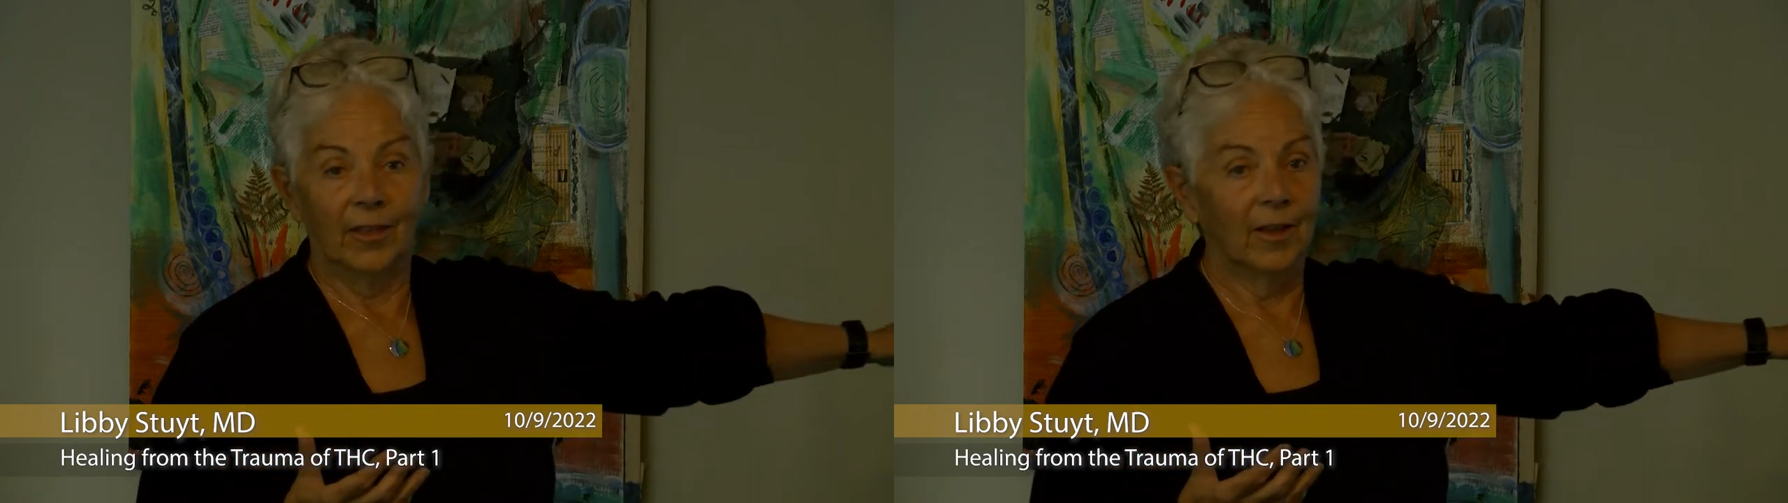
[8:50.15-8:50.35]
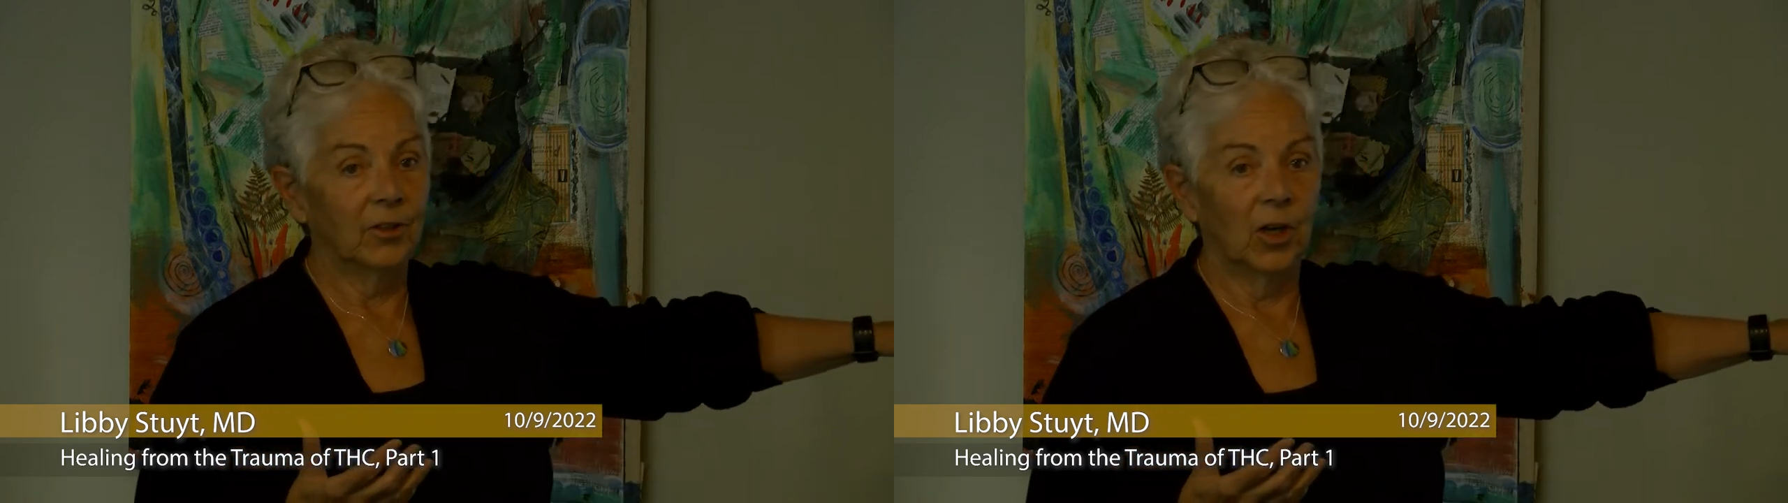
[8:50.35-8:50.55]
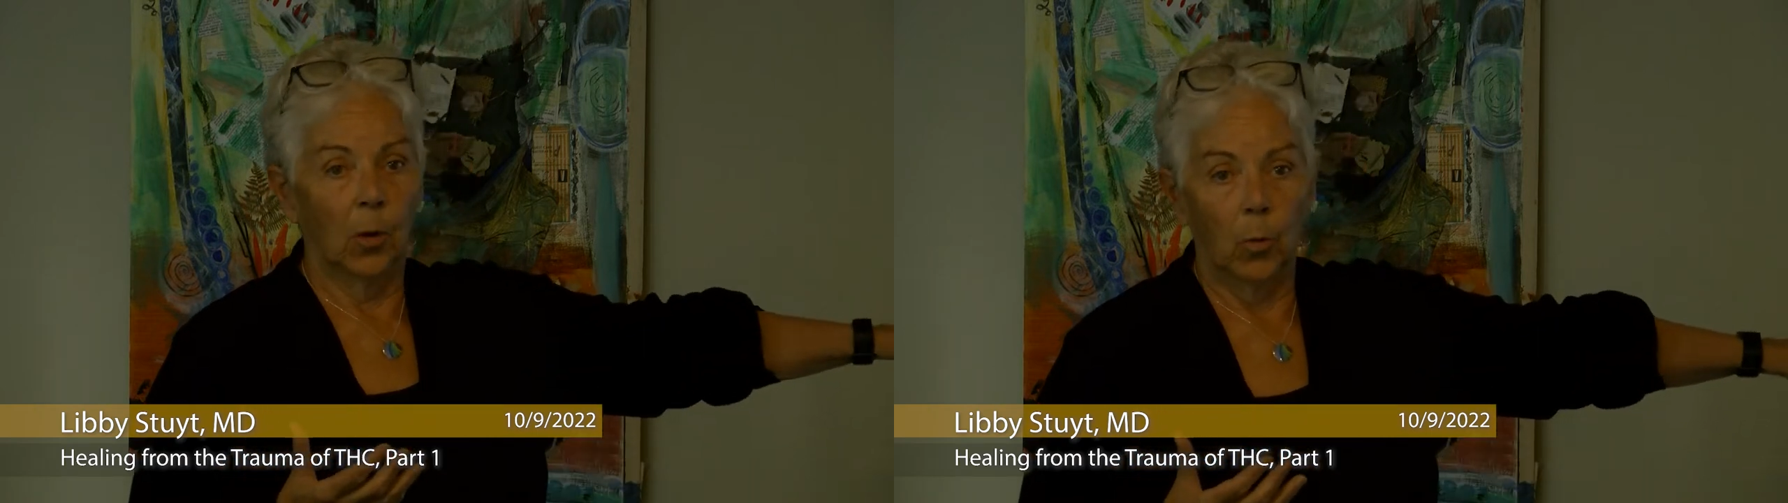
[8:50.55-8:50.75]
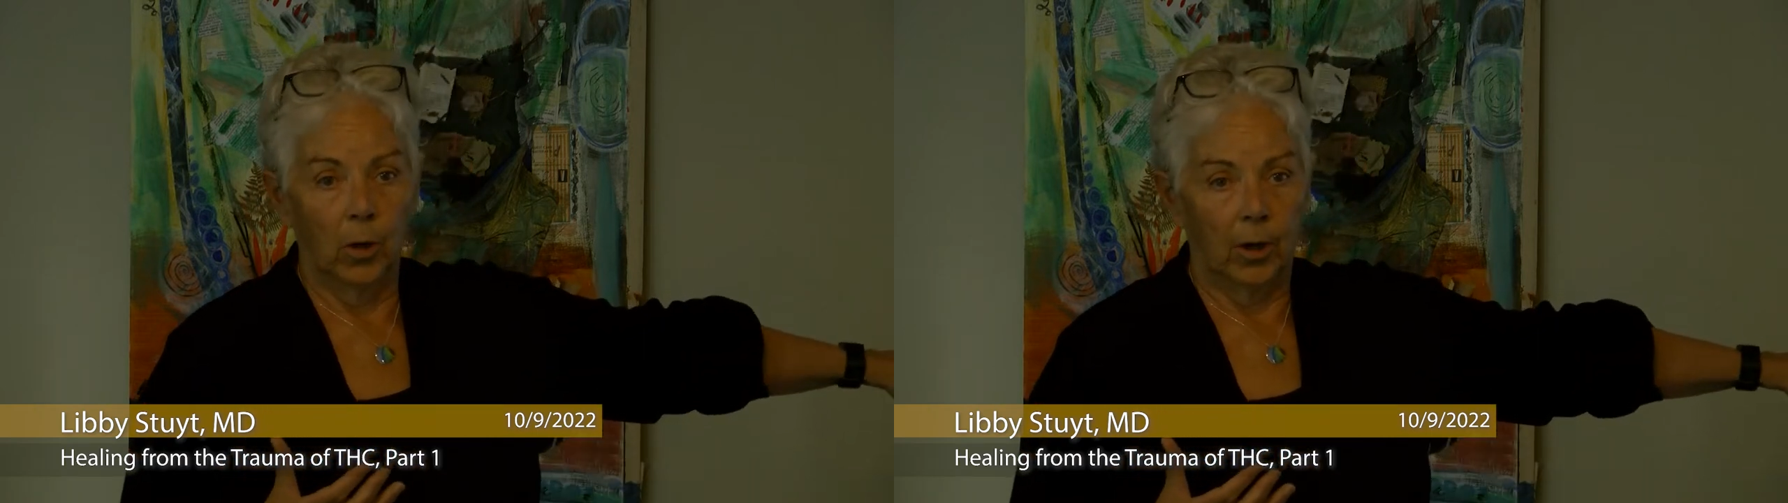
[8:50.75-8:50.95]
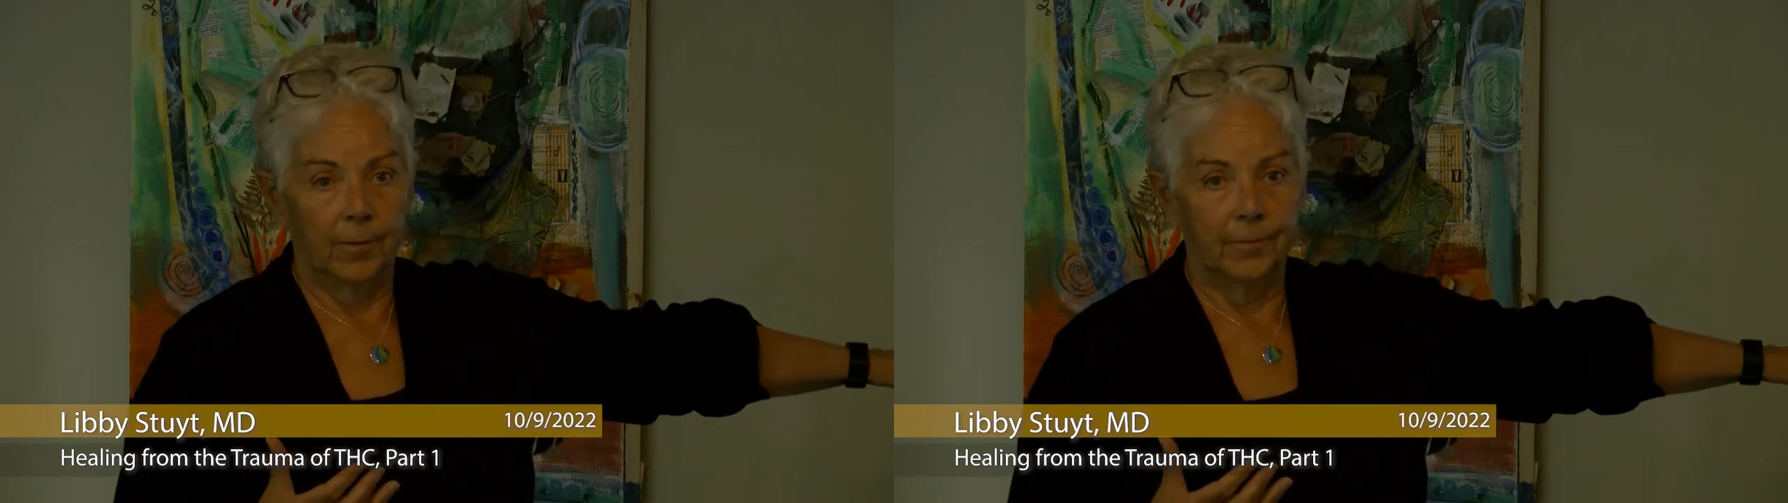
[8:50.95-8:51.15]
thing's not
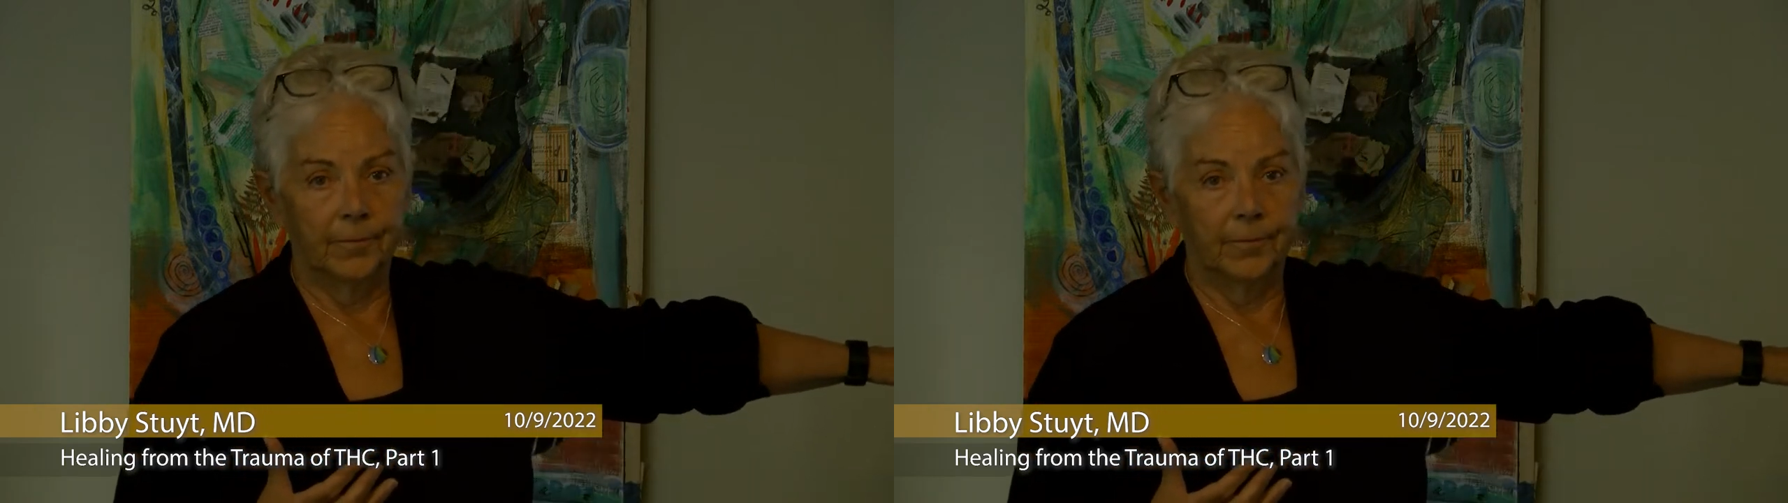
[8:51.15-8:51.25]
working.